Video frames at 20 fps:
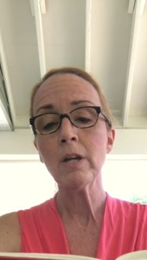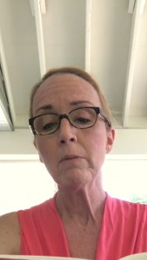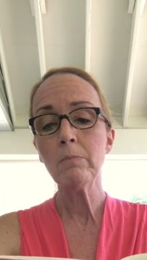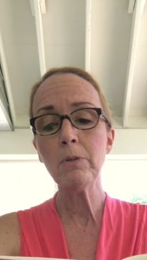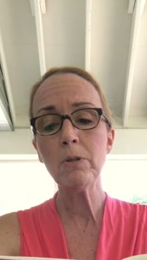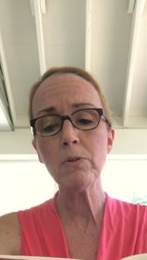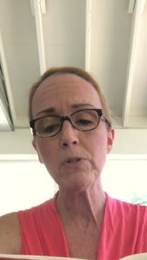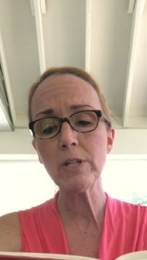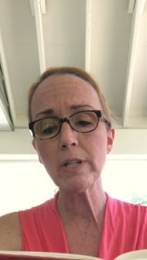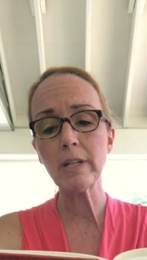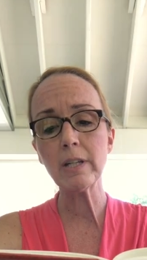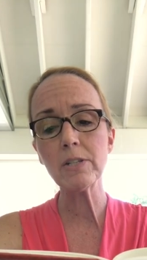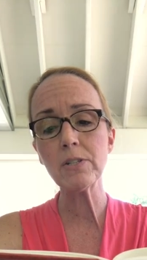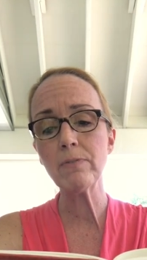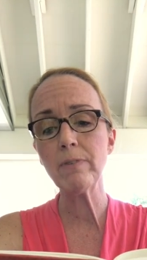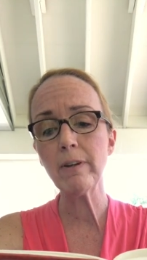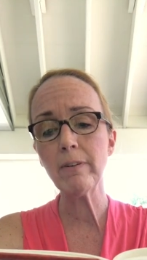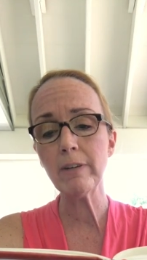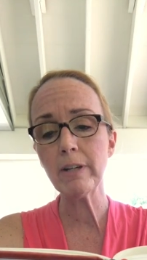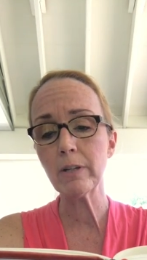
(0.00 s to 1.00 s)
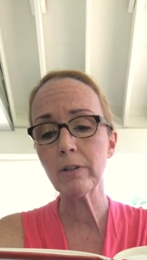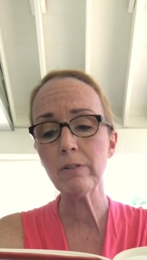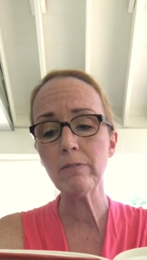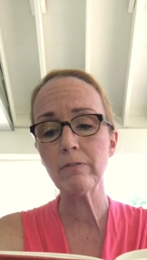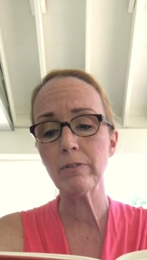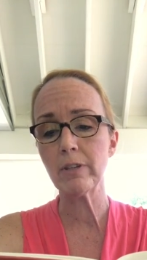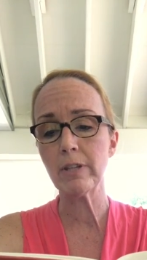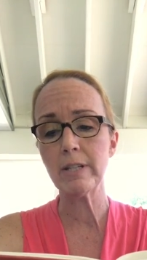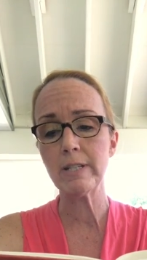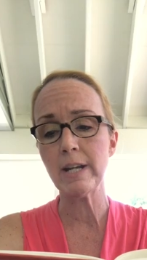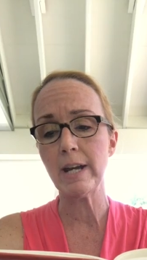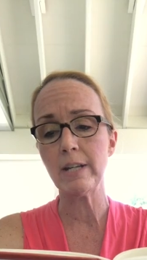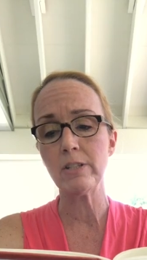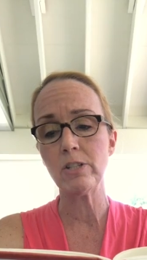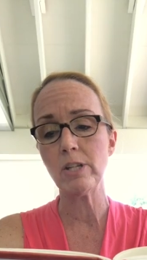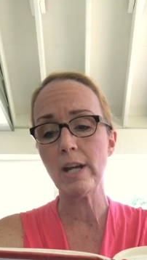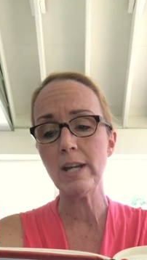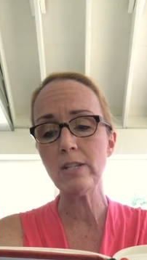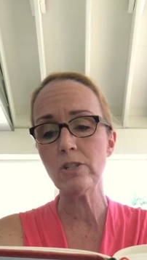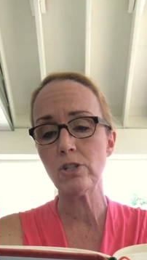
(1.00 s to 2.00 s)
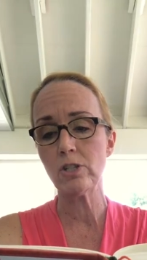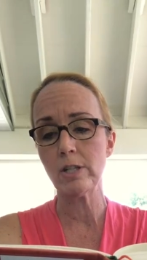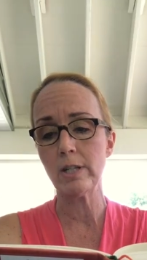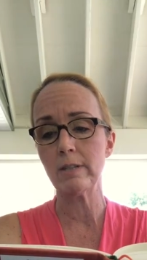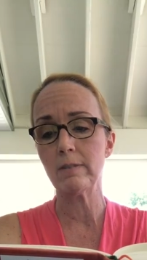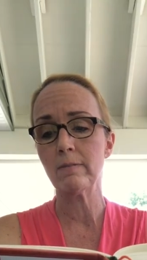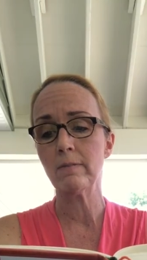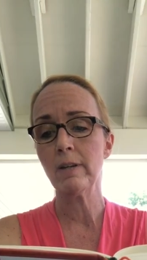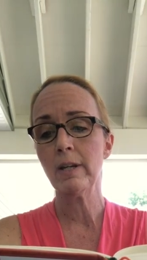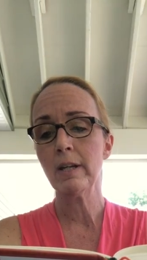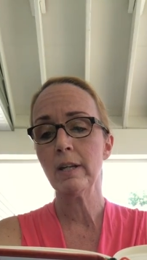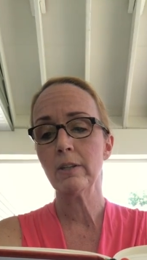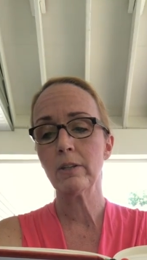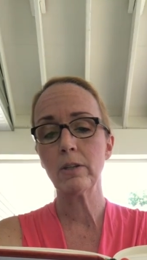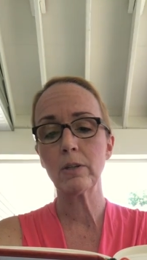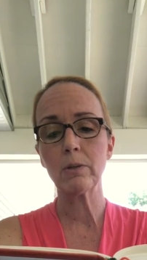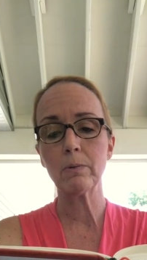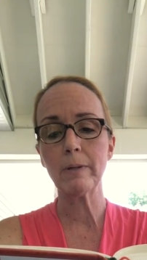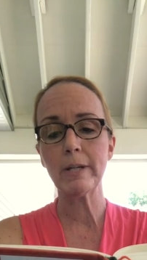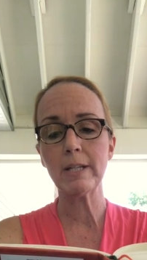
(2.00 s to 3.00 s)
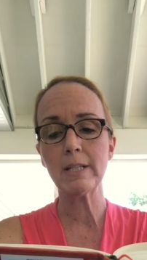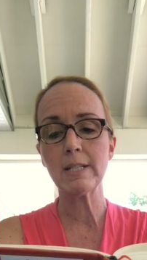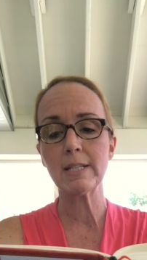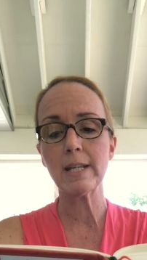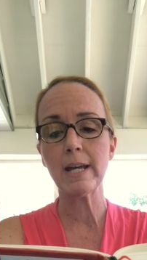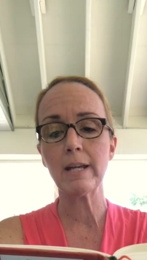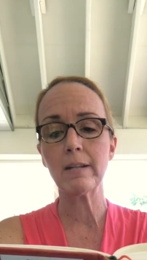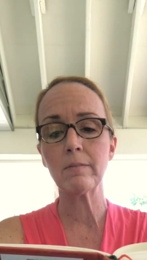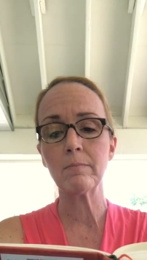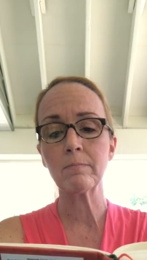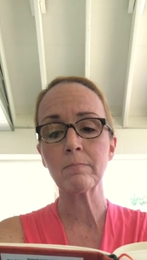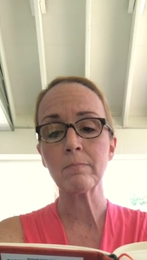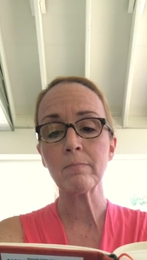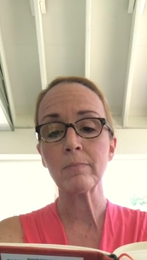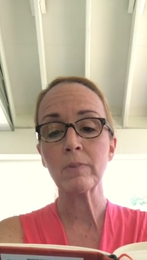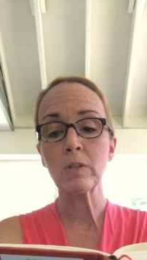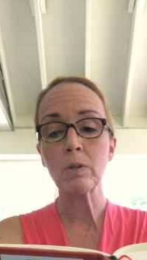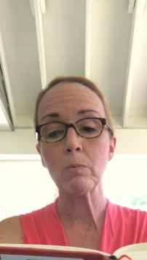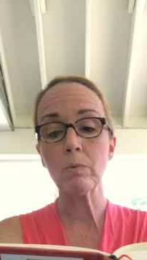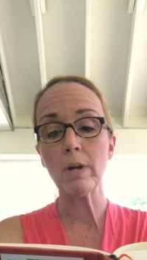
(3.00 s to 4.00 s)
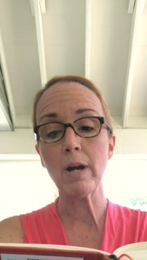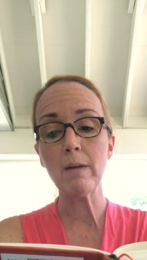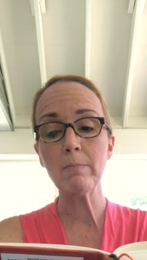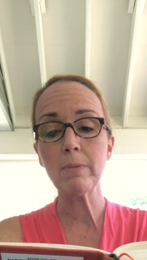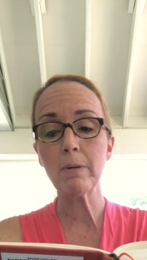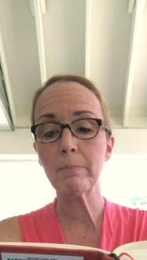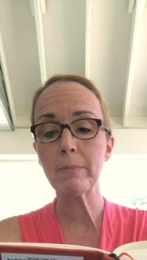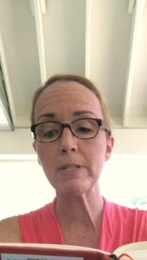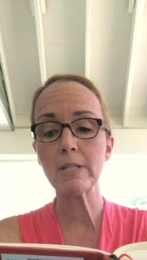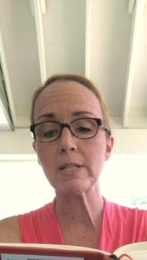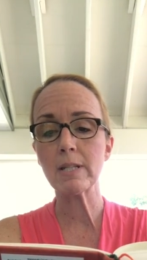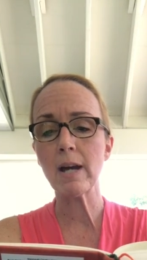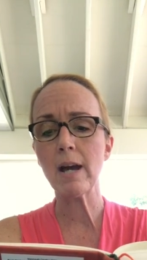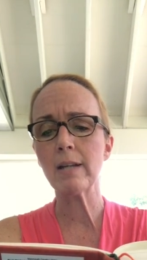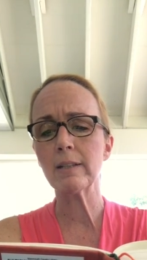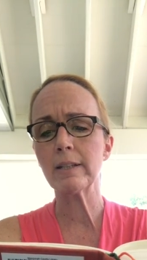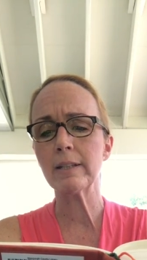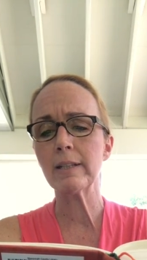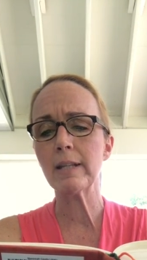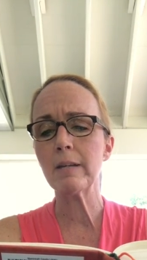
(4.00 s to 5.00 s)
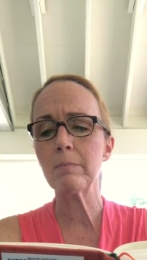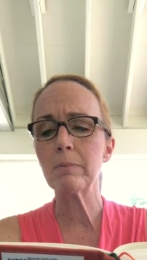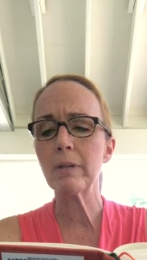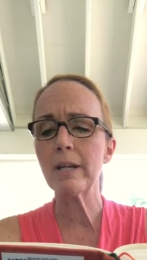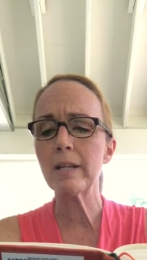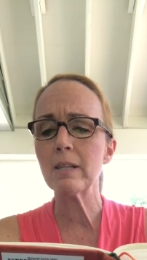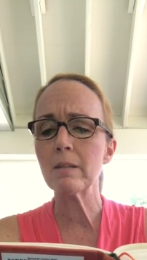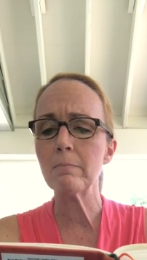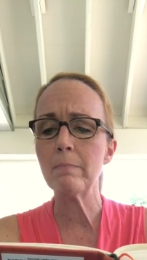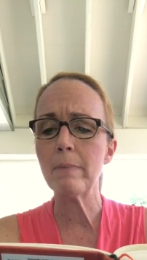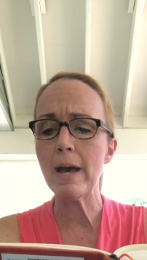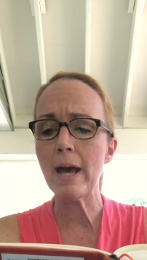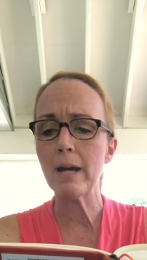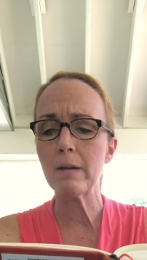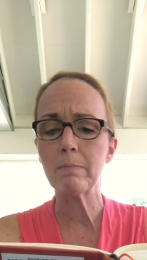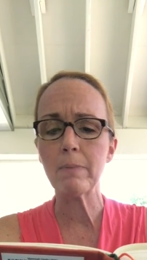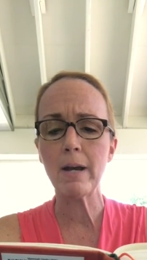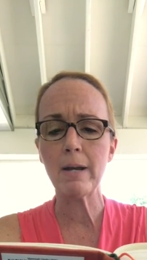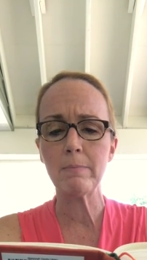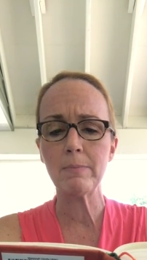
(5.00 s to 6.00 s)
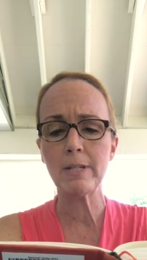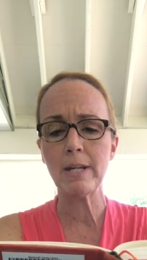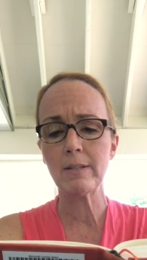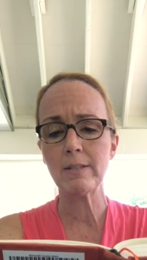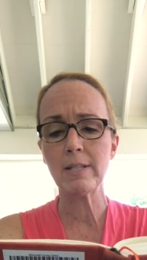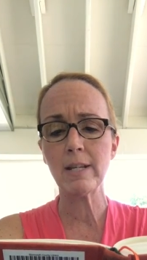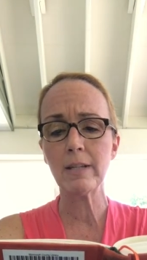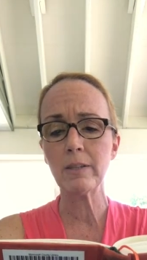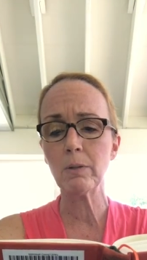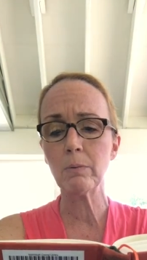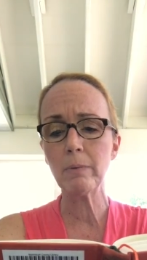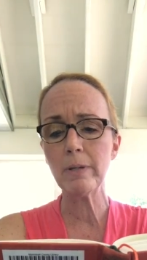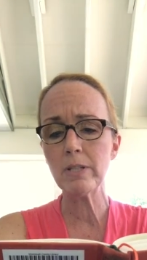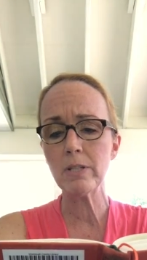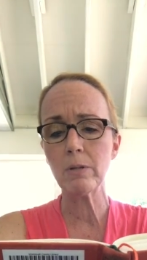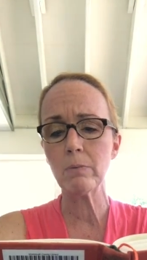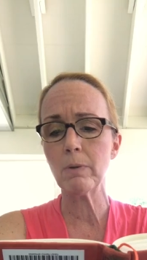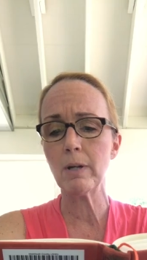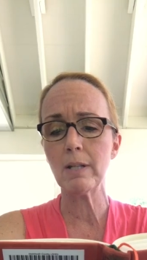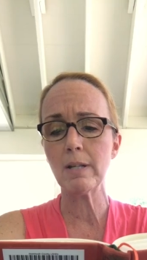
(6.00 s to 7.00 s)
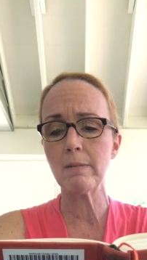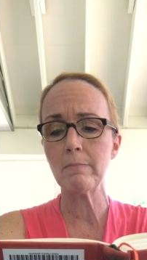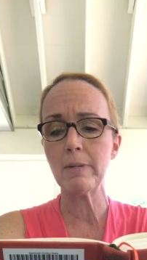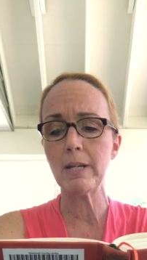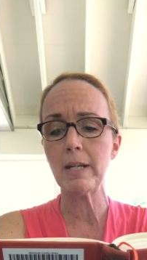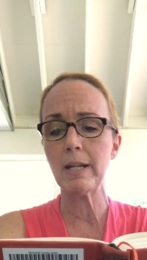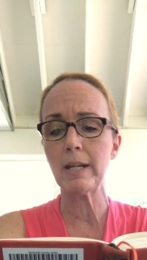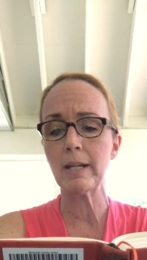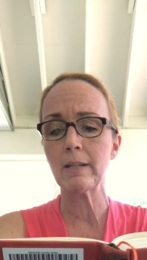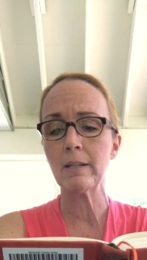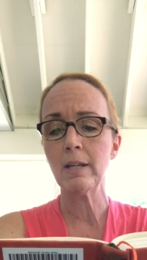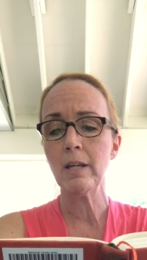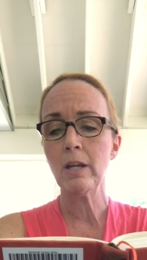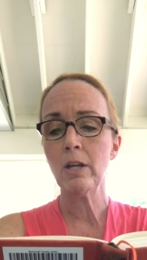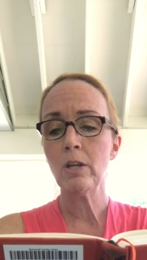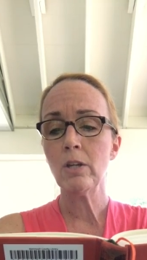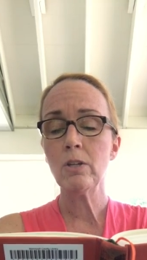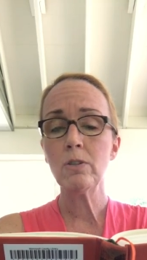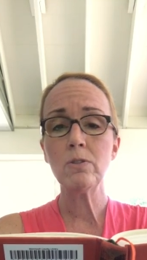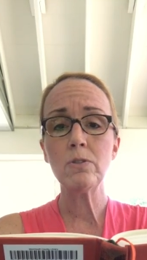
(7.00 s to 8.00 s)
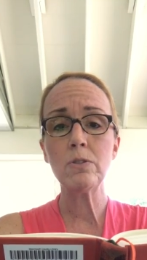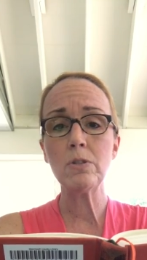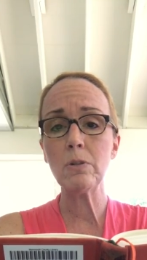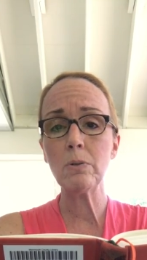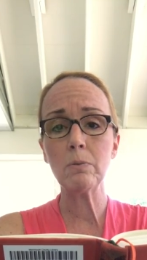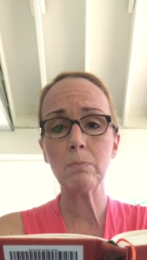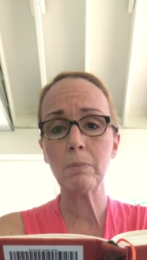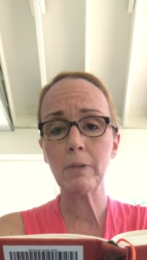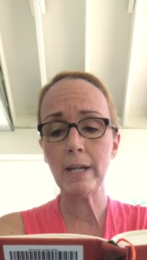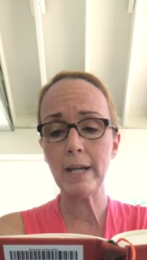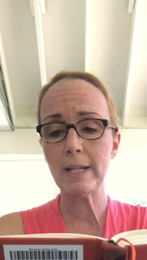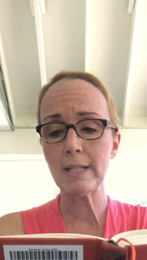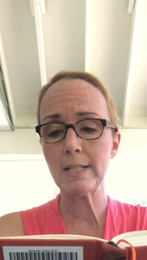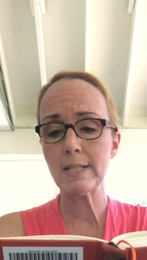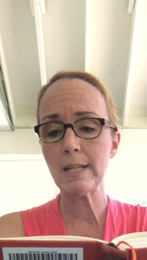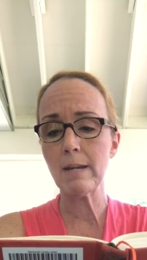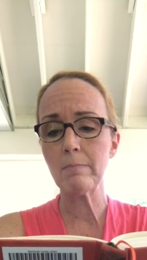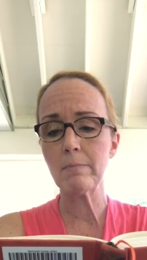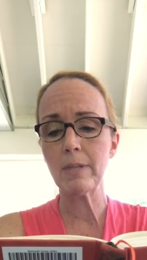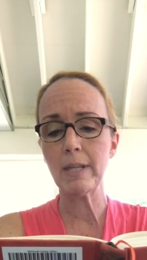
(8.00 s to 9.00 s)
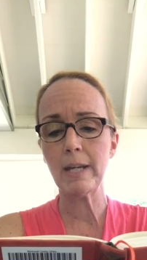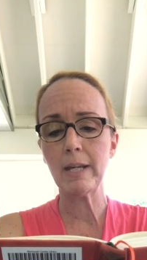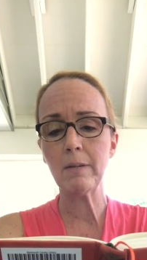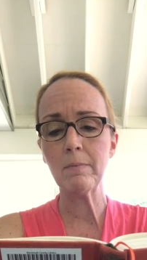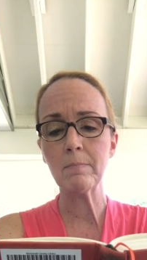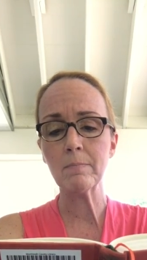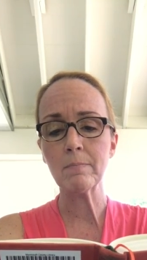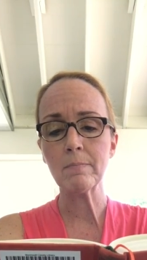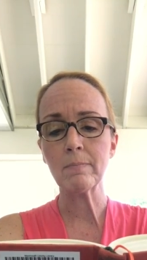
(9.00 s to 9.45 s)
Music is very good for the digestion, the Queen said. When I'm up in Scotland, they play the bagpipes outside the window while I'm eating. Do play something.